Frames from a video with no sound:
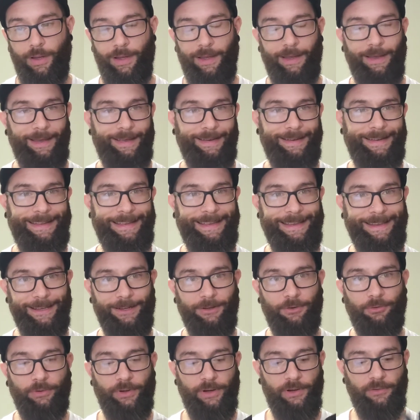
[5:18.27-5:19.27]
and
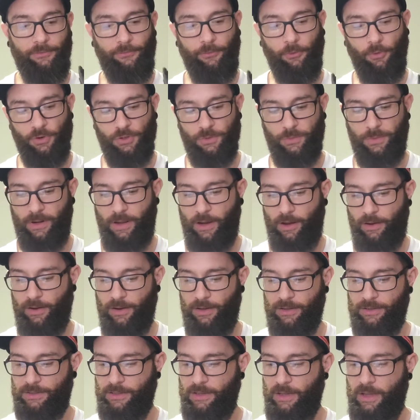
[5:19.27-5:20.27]
heel reinforcement
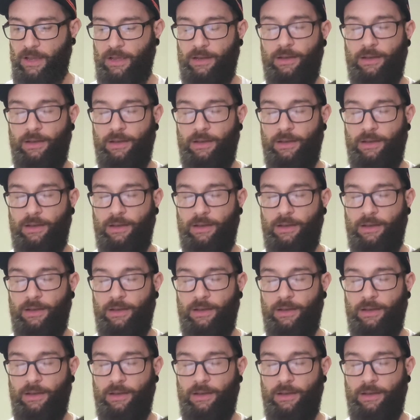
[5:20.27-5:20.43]
areas.